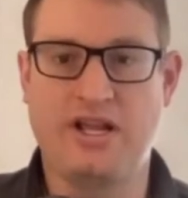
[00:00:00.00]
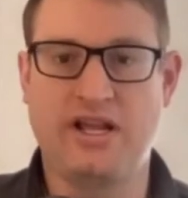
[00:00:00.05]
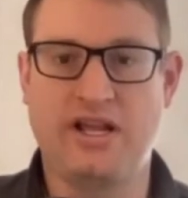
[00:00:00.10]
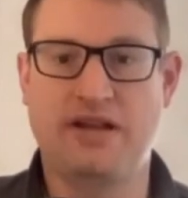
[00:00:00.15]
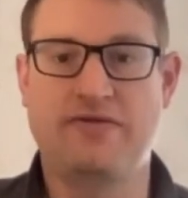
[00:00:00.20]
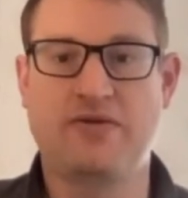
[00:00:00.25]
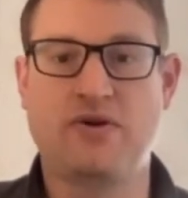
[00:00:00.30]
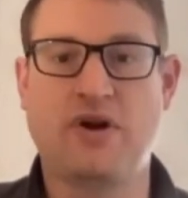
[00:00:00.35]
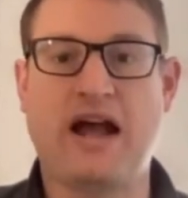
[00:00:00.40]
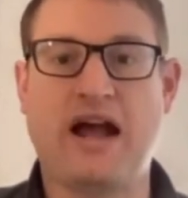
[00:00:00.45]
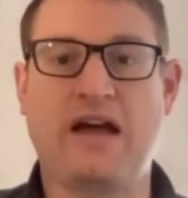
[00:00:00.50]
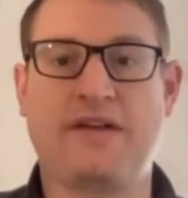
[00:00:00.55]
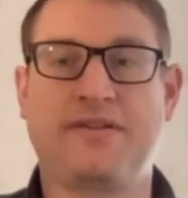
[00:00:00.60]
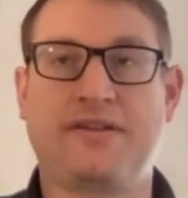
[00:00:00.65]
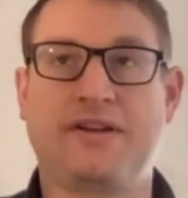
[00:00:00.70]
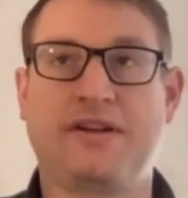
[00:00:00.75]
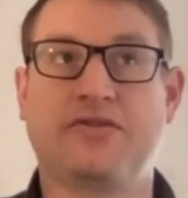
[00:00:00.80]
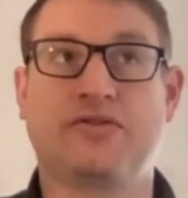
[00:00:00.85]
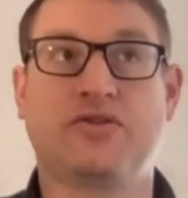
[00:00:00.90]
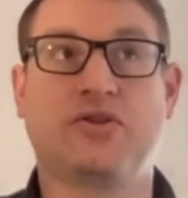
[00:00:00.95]
if your
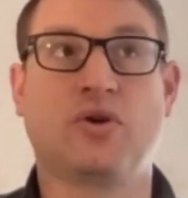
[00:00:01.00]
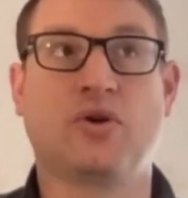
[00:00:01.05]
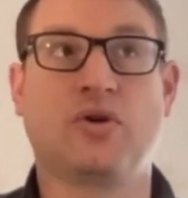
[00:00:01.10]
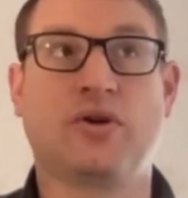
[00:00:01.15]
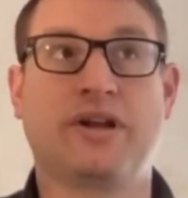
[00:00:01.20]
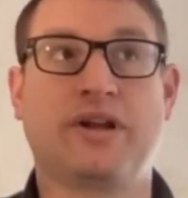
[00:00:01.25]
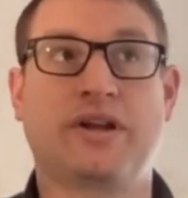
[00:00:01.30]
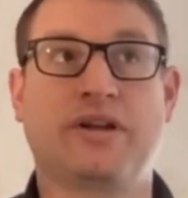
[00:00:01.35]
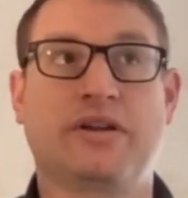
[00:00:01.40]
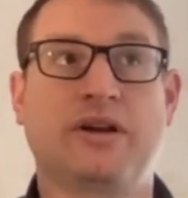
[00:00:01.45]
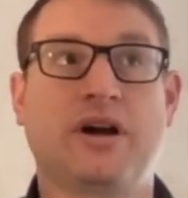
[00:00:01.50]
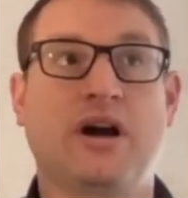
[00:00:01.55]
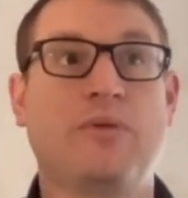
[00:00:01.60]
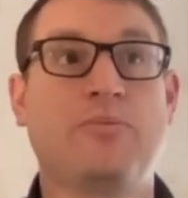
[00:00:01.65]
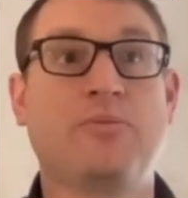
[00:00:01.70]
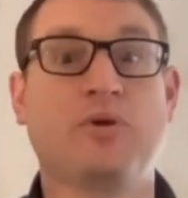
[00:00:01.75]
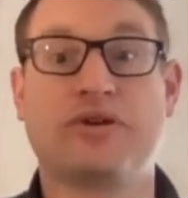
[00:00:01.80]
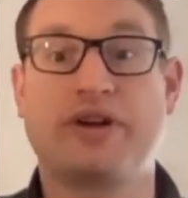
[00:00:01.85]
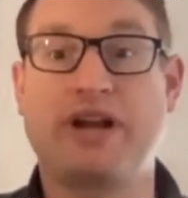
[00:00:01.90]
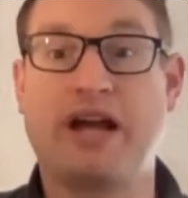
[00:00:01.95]
athlete is going
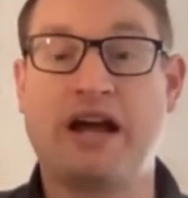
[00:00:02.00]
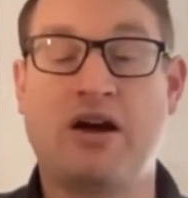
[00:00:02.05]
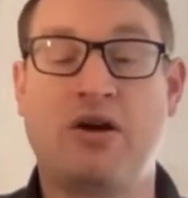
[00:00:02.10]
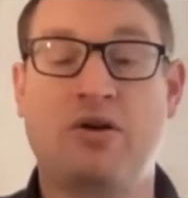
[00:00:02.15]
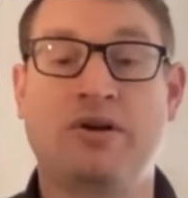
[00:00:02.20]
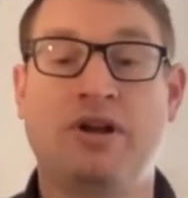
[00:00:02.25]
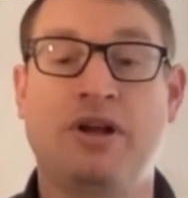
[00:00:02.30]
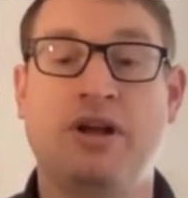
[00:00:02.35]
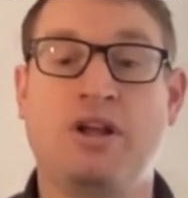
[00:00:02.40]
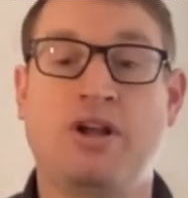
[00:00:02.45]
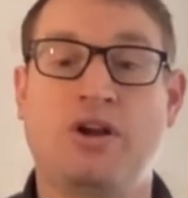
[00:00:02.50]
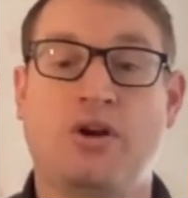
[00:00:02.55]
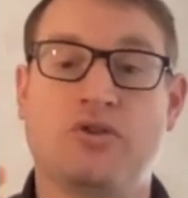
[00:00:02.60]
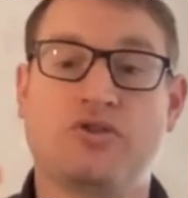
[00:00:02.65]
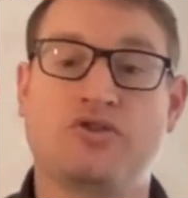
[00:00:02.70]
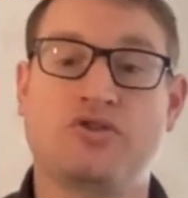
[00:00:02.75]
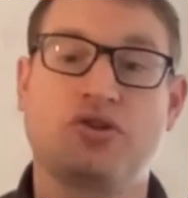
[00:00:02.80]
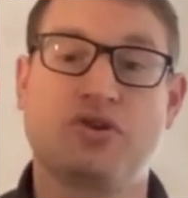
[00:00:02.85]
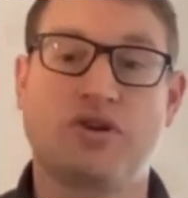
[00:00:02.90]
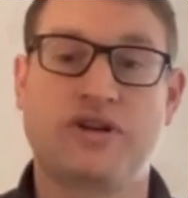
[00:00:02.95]
up or down or
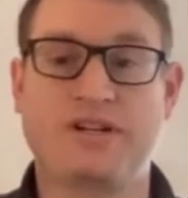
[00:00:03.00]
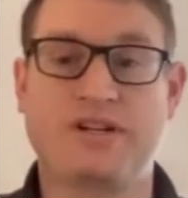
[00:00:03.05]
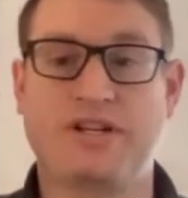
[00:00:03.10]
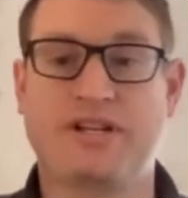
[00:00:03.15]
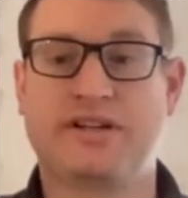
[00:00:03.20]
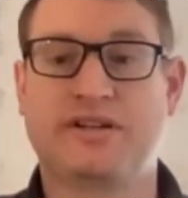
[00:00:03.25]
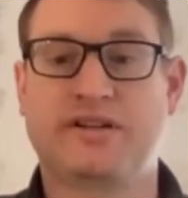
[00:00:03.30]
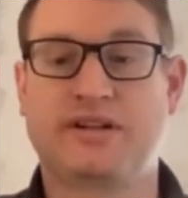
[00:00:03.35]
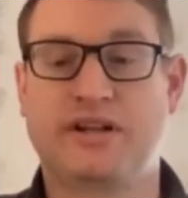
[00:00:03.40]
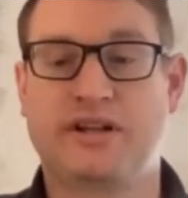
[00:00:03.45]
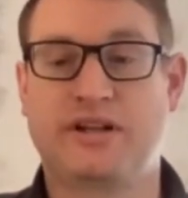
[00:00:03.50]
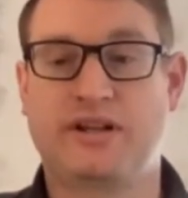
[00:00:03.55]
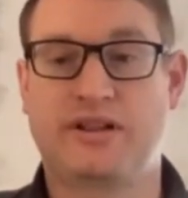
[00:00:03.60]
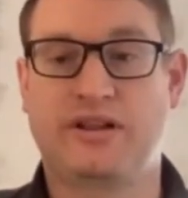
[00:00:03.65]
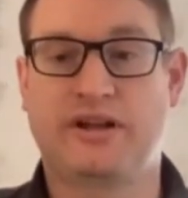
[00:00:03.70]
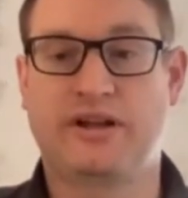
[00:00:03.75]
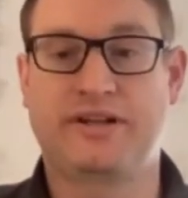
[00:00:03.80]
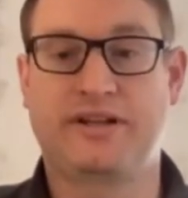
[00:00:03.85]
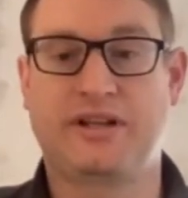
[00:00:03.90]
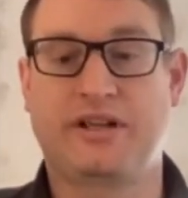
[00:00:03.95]
trending
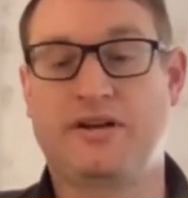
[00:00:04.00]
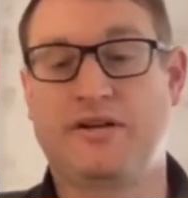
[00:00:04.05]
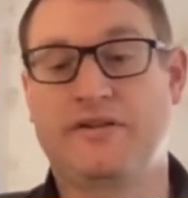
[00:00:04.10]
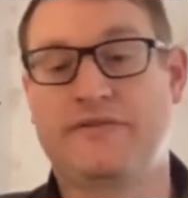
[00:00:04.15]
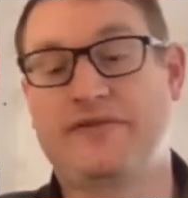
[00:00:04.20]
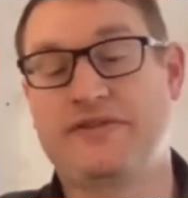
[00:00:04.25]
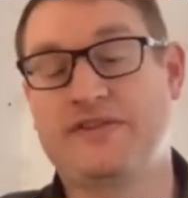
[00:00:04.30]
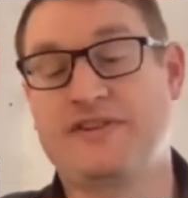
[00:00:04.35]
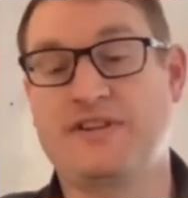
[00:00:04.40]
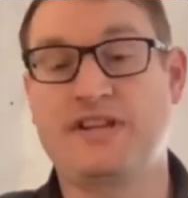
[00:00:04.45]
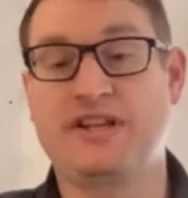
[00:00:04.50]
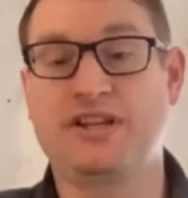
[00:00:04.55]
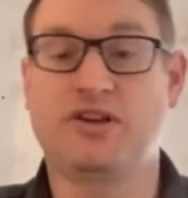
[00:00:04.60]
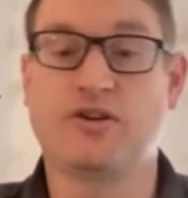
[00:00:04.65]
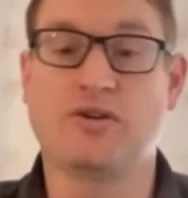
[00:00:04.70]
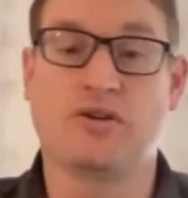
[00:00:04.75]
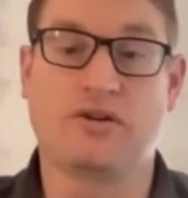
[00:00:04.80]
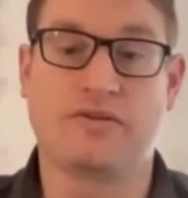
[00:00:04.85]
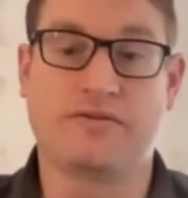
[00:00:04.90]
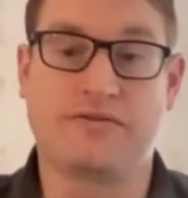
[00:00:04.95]
like in a fatigue
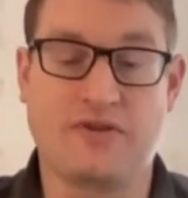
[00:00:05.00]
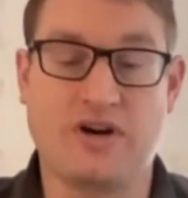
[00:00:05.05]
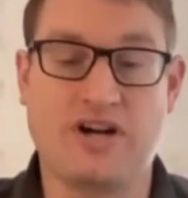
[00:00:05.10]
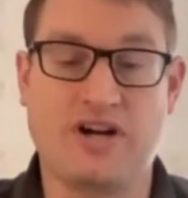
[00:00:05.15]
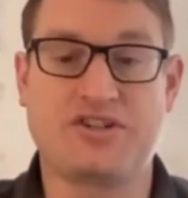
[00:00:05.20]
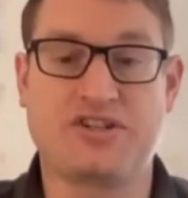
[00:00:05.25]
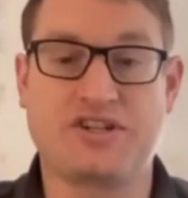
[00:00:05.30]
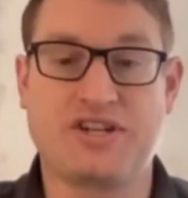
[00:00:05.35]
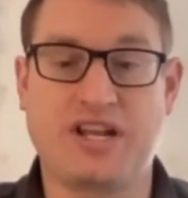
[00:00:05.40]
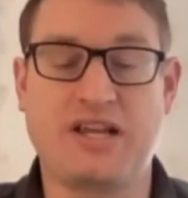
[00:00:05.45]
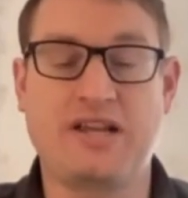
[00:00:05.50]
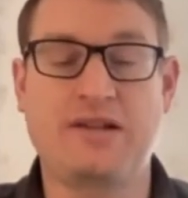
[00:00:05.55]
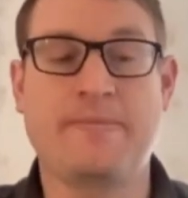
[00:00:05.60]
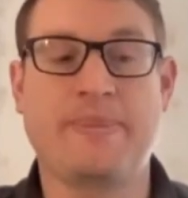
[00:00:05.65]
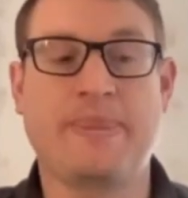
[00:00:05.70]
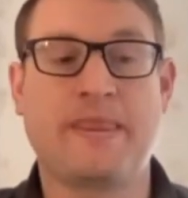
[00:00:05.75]
or a fresh state,